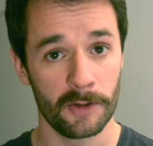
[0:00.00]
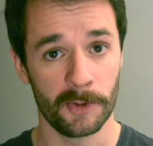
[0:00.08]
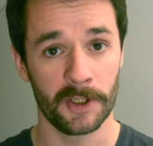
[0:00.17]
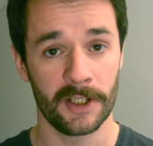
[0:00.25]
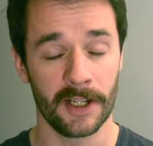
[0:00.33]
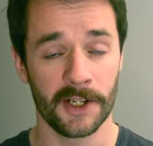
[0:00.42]

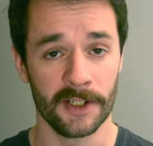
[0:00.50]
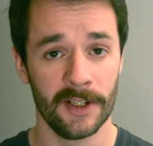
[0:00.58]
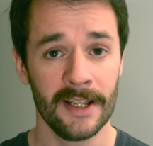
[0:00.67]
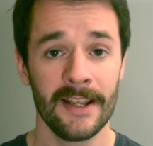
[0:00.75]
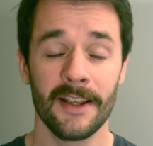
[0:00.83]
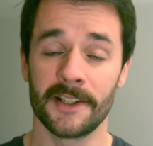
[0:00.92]
communication
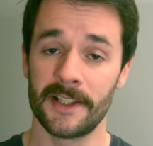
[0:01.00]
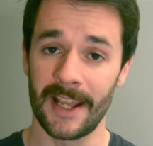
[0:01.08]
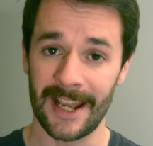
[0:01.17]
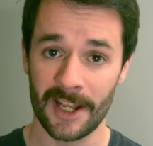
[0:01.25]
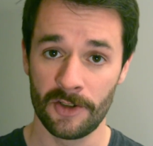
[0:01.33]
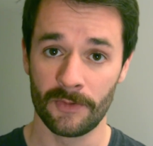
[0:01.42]
is the
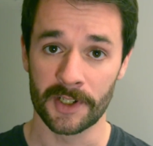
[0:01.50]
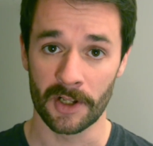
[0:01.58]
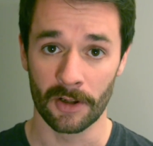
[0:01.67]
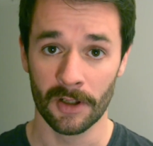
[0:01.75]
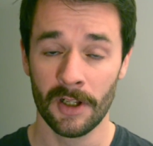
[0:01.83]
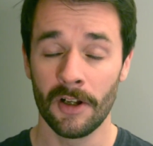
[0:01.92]
end
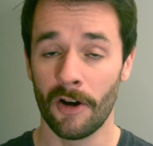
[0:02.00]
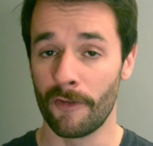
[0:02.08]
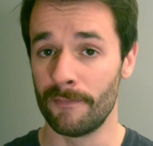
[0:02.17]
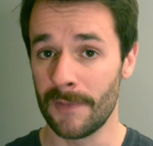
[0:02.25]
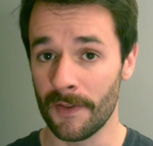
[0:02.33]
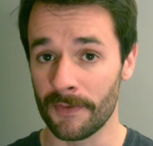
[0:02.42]
result
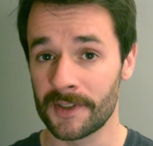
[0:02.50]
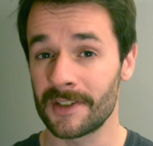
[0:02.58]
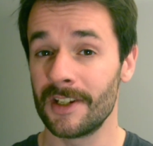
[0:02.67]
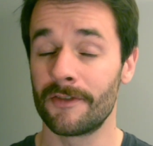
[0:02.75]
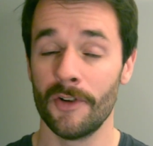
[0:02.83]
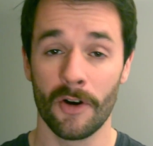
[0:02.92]
of months,
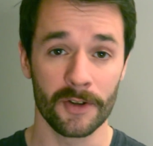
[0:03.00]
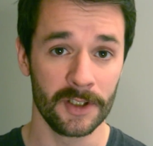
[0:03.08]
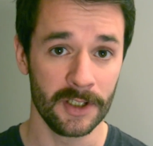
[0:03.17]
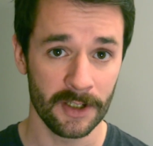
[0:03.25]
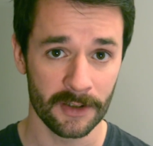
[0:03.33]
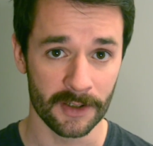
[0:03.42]
if not
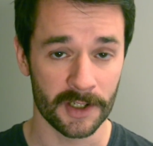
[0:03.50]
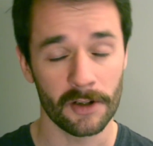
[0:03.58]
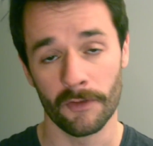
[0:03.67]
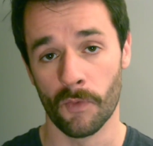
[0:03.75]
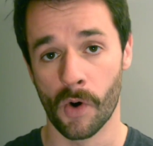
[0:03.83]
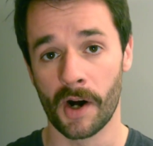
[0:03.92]
years,
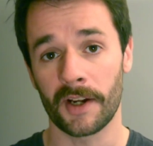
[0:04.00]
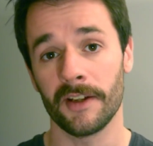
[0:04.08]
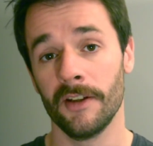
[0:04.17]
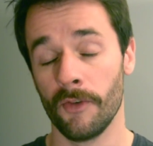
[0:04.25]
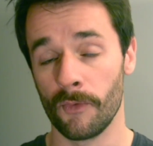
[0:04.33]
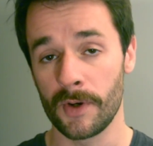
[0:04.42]
of work
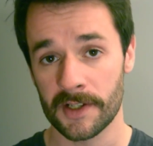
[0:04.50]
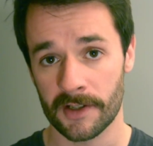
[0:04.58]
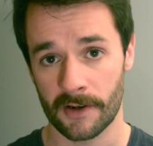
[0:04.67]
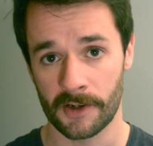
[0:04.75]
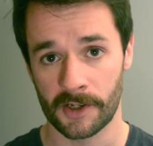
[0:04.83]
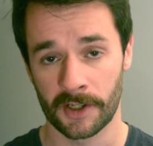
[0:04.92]
in
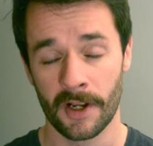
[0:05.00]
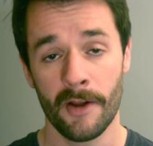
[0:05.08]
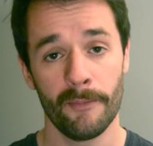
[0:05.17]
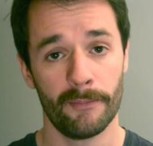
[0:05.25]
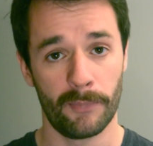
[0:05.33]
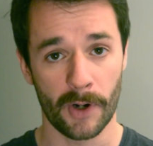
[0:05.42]
research,
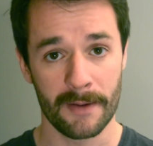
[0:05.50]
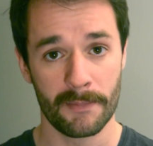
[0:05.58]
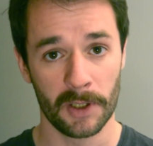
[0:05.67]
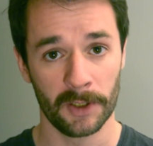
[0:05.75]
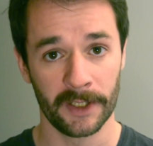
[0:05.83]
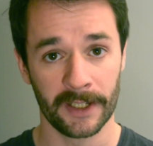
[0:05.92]
brand
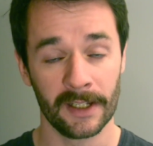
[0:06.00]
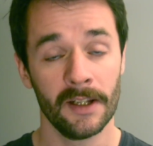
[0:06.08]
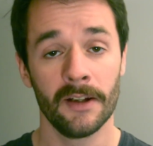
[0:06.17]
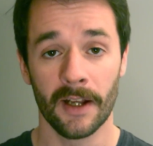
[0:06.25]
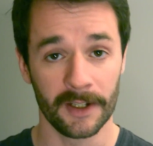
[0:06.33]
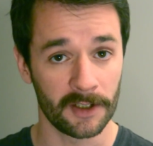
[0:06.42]
building,
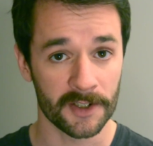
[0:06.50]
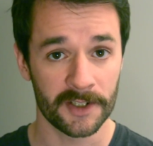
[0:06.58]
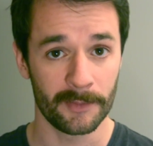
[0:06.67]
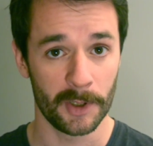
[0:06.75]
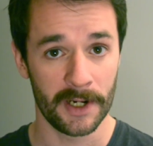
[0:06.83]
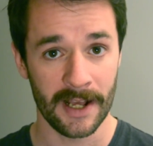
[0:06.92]
and
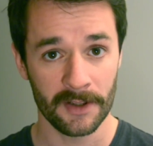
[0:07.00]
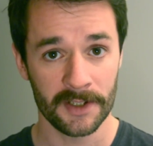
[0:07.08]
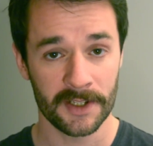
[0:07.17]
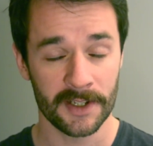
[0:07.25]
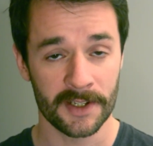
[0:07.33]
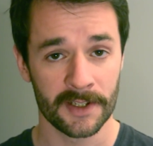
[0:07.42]
customer
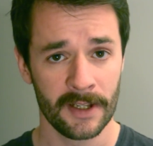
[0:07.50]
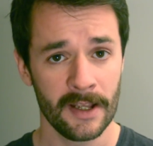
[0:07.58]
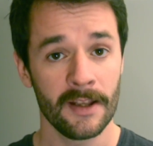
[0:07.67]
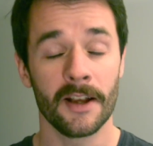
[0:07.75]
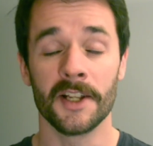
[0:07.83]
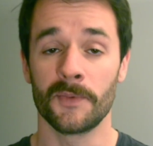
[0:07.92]
analysis,
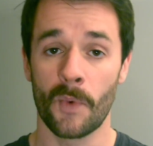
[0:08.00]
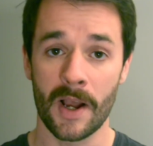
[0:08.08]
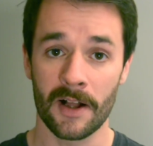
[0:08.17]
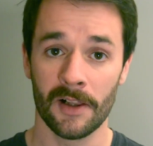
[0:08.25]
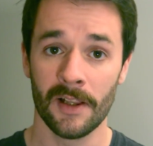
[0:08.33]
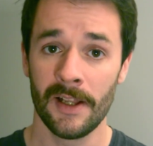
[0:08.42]
as
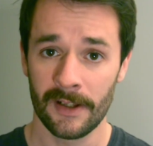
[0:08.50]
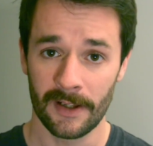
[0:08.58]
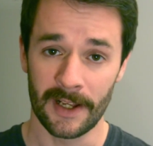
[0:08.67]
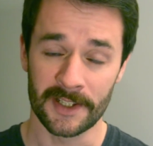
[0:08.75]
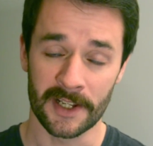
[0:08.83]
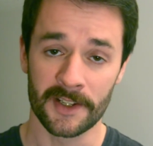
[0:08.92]
well
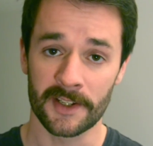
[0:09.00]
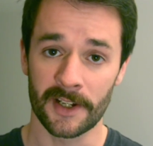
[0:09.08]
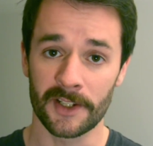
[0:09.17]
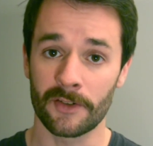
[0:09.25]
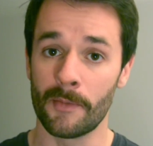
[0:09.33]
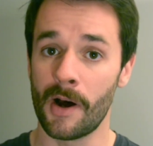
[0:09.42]
as
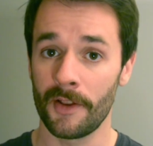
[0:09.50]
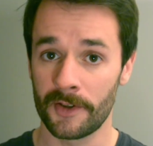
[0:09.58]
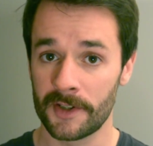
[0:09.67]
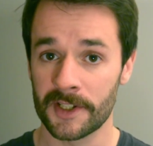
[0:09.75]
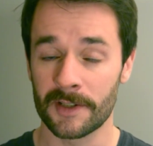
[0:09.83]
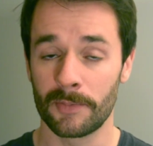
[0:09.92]
insights from other
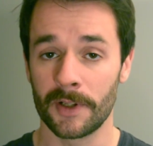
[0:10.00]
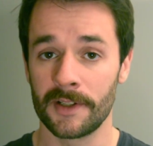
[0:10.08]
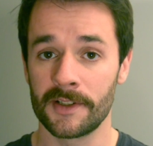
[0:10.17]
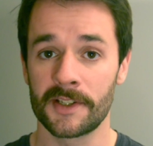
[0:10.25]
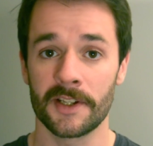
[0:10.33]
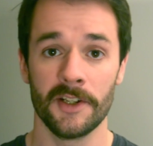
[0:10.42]

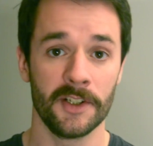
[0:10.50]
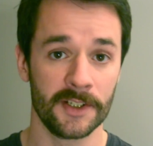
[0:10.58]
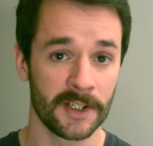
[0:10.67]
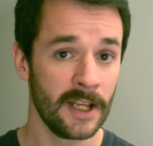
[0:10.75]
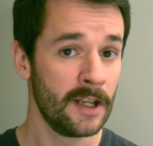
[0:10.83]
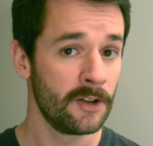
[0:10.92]
disciplines such
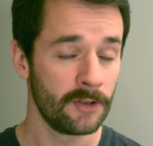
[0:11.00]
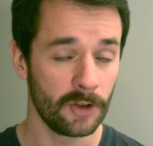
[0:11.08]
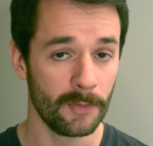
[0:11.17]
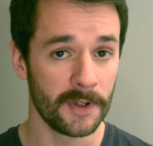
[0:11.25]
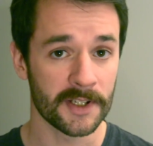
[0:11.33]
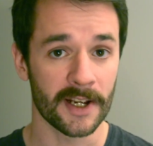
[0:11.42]
as
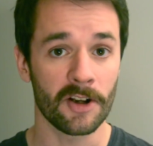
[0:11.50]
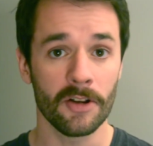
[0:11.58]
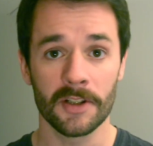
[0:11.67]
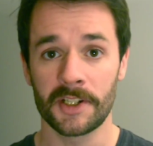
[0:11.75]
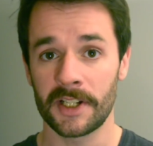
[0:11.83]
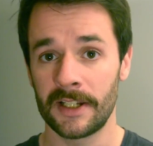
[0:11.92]
human
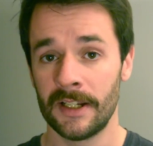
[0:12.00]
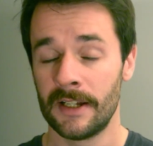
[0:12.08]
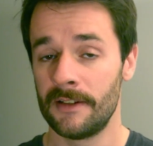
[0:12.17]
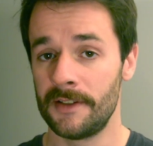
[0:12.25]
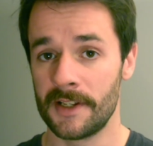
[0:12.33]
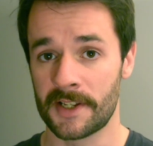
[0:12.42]
psychology,
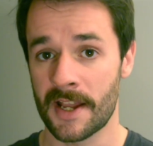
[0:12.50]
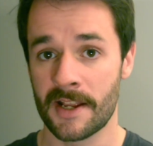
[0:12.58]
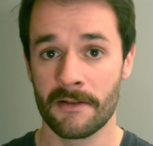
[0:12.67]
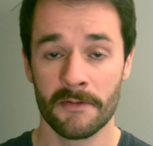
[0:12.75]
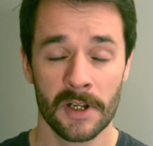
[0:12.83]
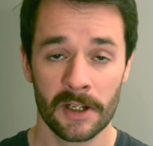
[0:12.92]

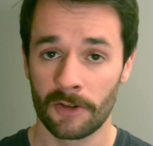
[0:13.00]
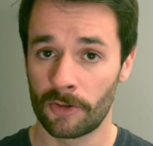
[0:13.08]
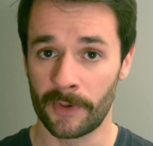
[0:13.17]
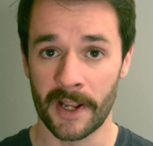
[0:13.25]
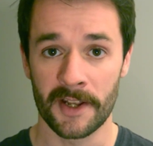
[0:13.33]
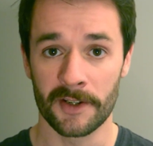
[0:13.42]
design,
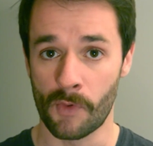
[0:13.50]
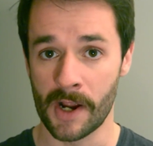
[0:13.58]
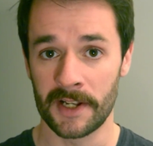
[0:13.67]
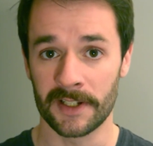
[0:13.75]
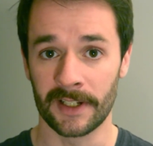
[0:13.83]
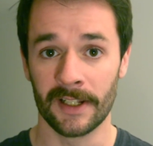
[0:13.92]
creative
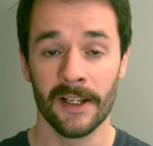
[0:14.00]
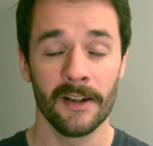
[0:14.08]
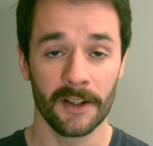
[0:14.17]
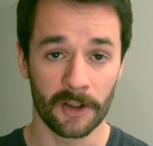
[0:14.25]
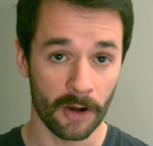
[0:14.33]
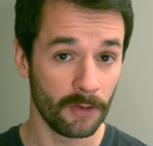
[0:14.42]
writing,
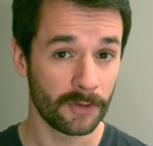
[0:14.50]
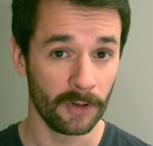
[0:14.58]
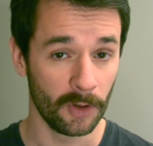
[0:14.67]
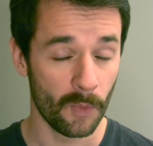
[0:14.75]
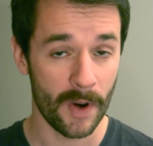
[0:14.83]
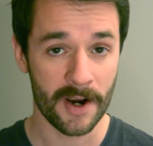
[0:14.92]
and
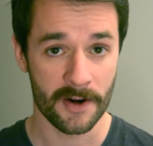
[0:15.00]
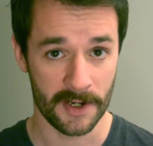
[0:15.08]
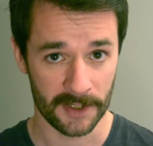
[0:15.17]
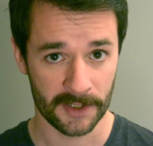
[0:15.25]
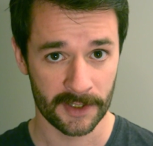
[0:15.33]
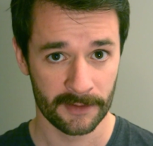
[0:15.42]
cultural
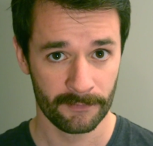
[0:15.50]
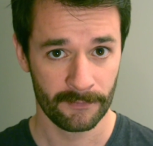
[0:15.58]
awareness.